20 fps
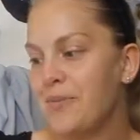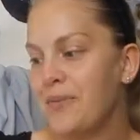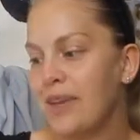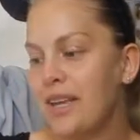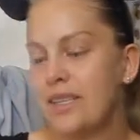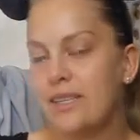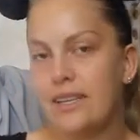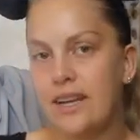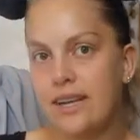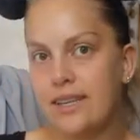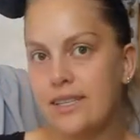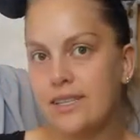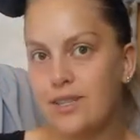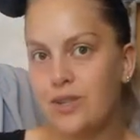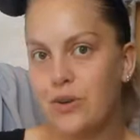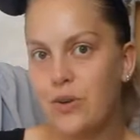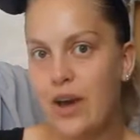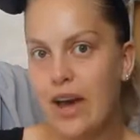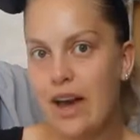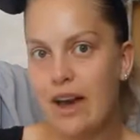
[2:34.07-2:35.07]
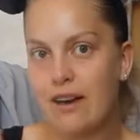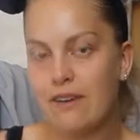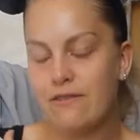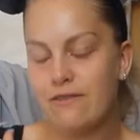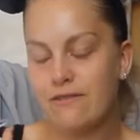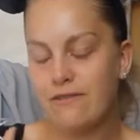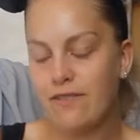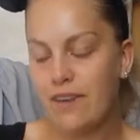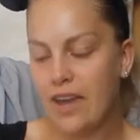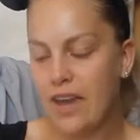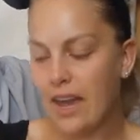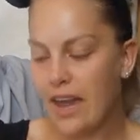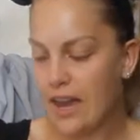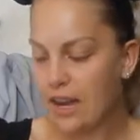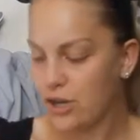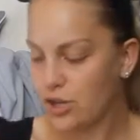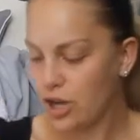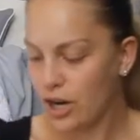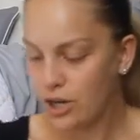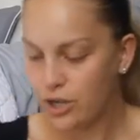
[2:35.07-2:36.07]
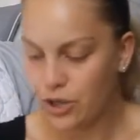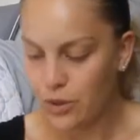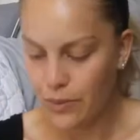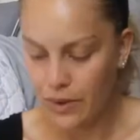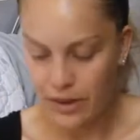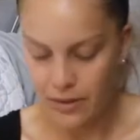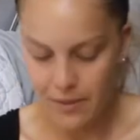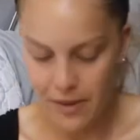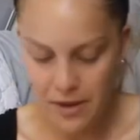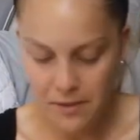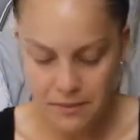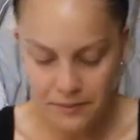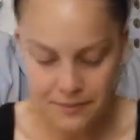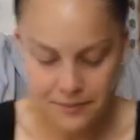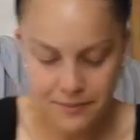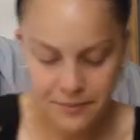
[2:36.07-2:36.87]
It's nice to have a charger with me.